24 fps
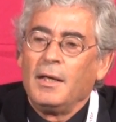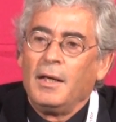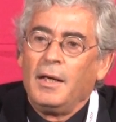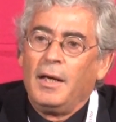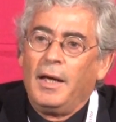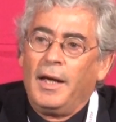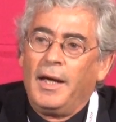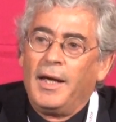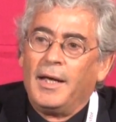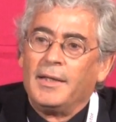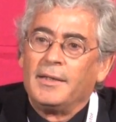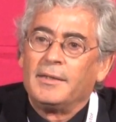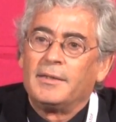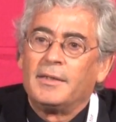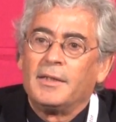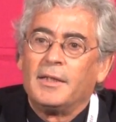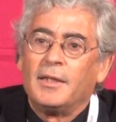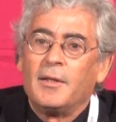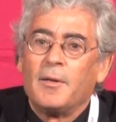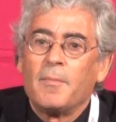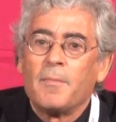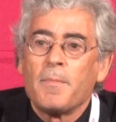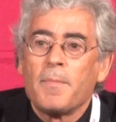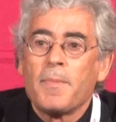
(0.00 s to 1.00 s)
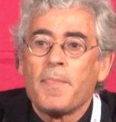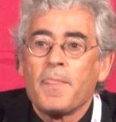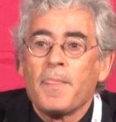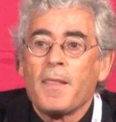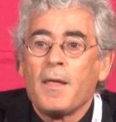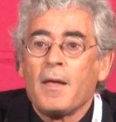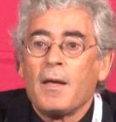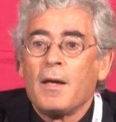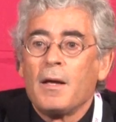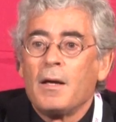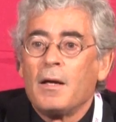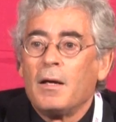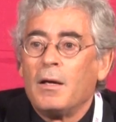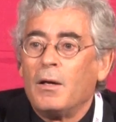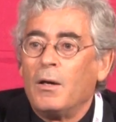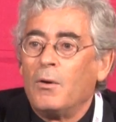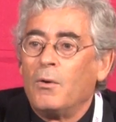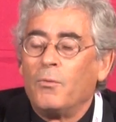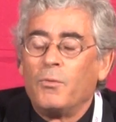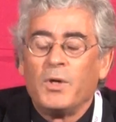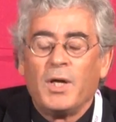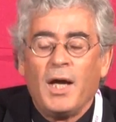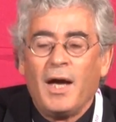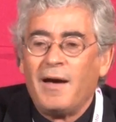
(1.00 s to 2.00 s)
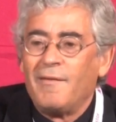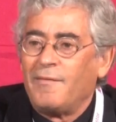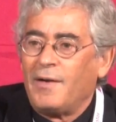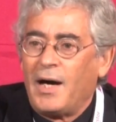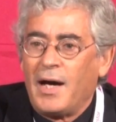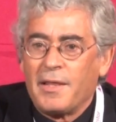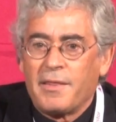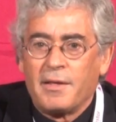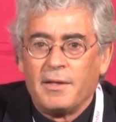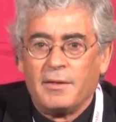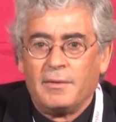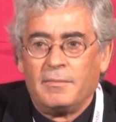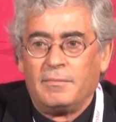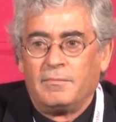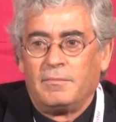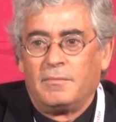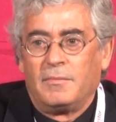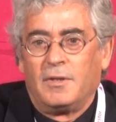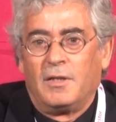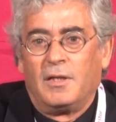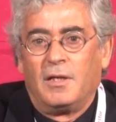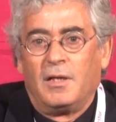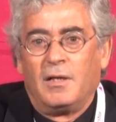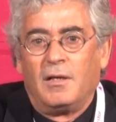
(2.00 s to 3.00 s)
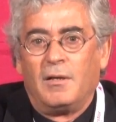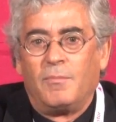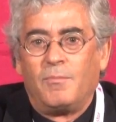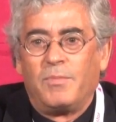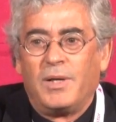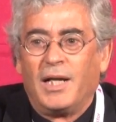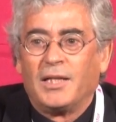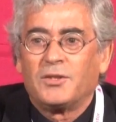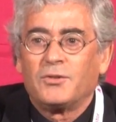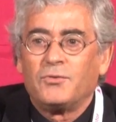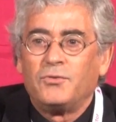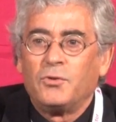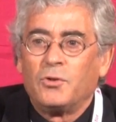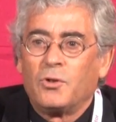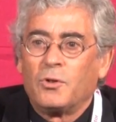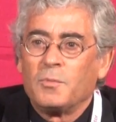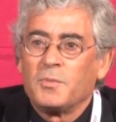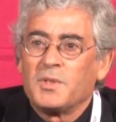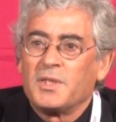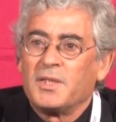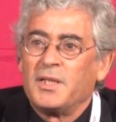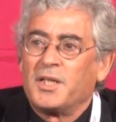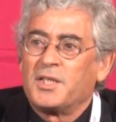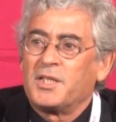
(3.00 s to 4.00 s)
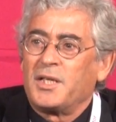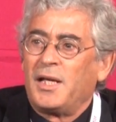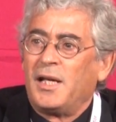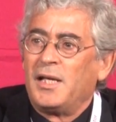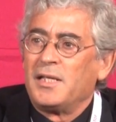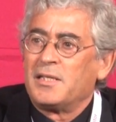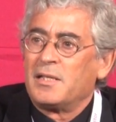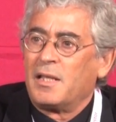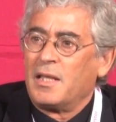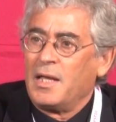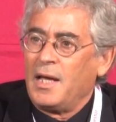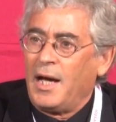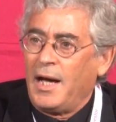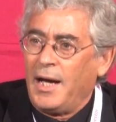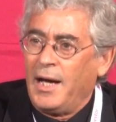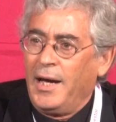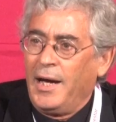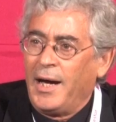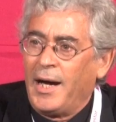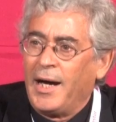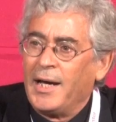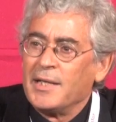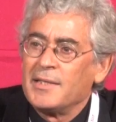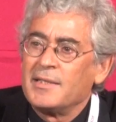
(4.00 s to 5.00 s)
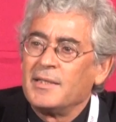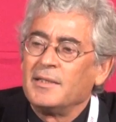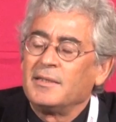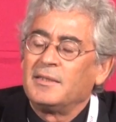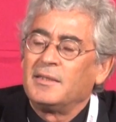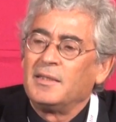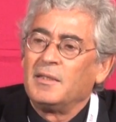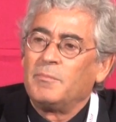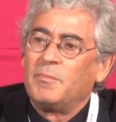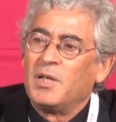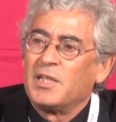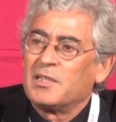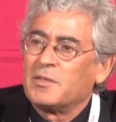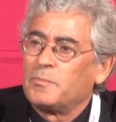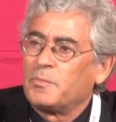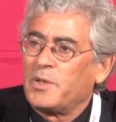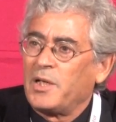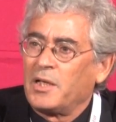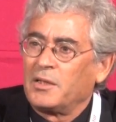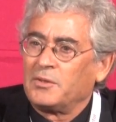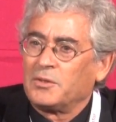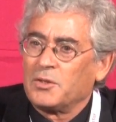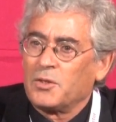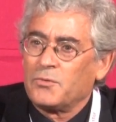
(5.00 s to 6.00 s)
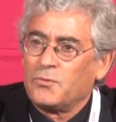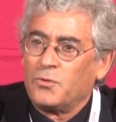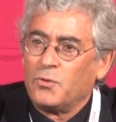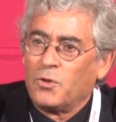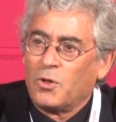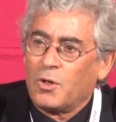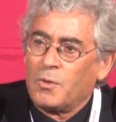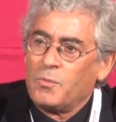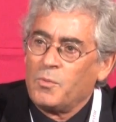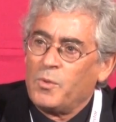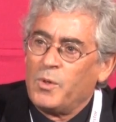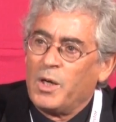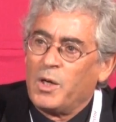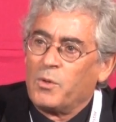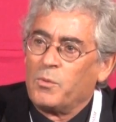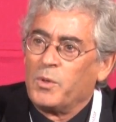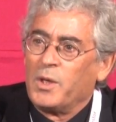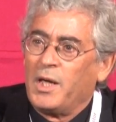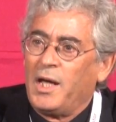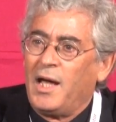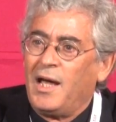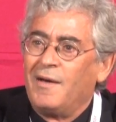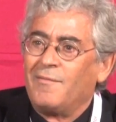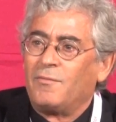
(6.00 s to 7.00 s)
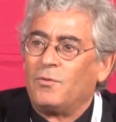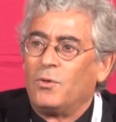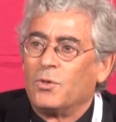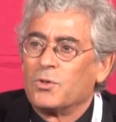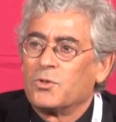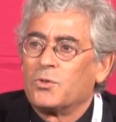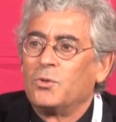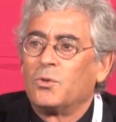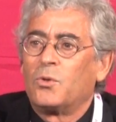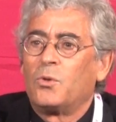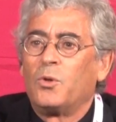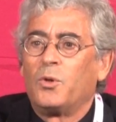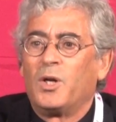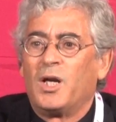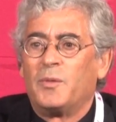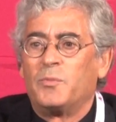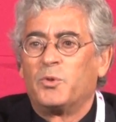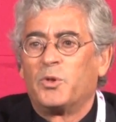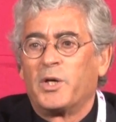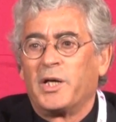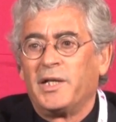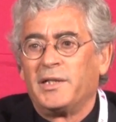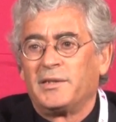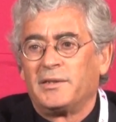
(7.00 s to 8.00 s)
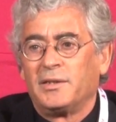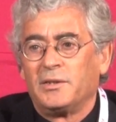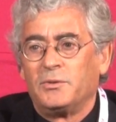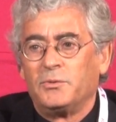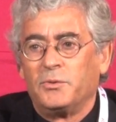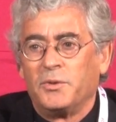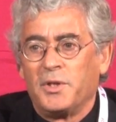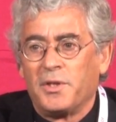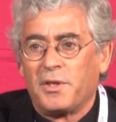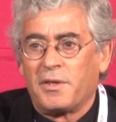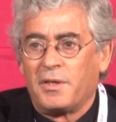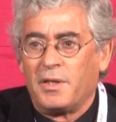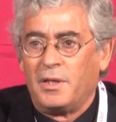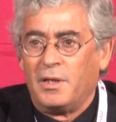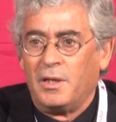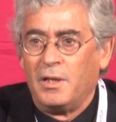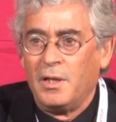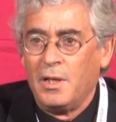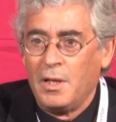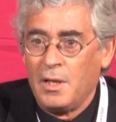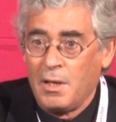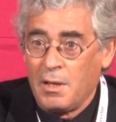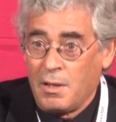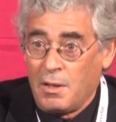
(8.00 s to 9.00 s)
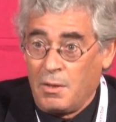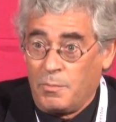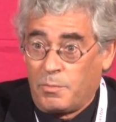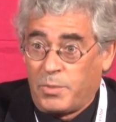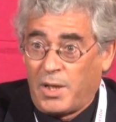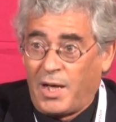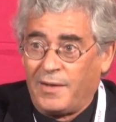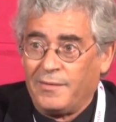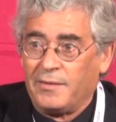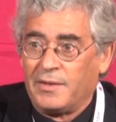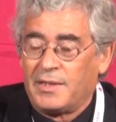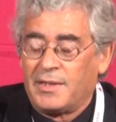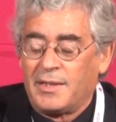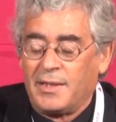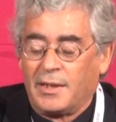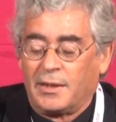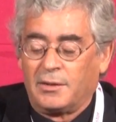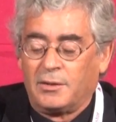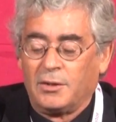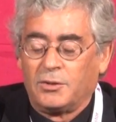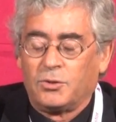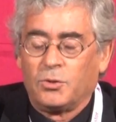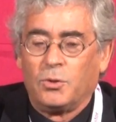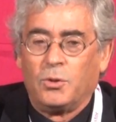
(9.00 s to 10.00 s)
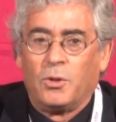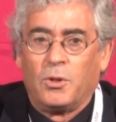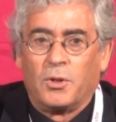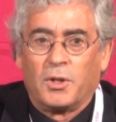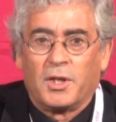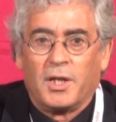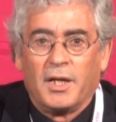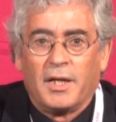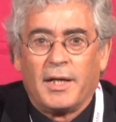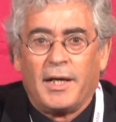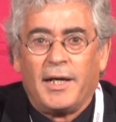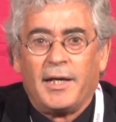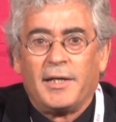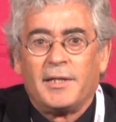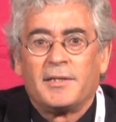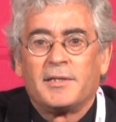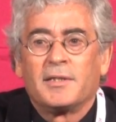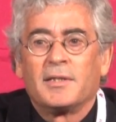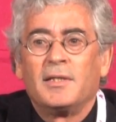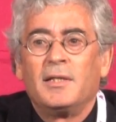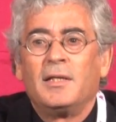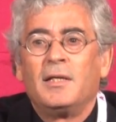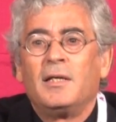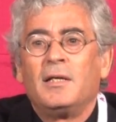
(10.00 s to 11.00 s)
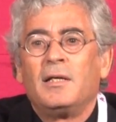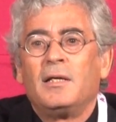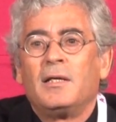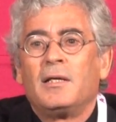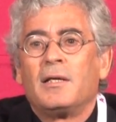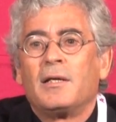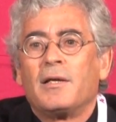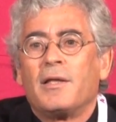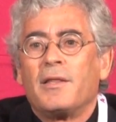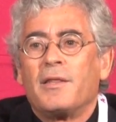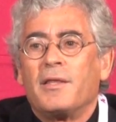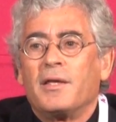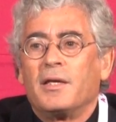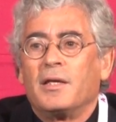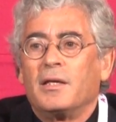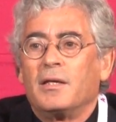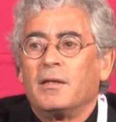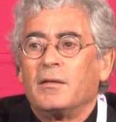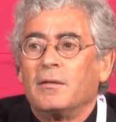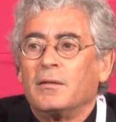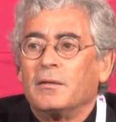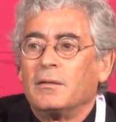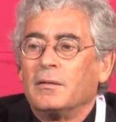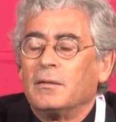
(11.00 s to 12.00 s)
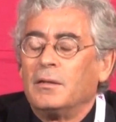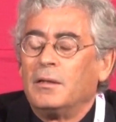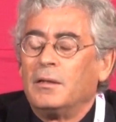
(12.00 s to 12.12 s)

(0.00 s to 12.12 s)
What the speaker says: And we have other platforms, such as the ICT Best Practice Forum, where we have also collaborated with the private sector to organize the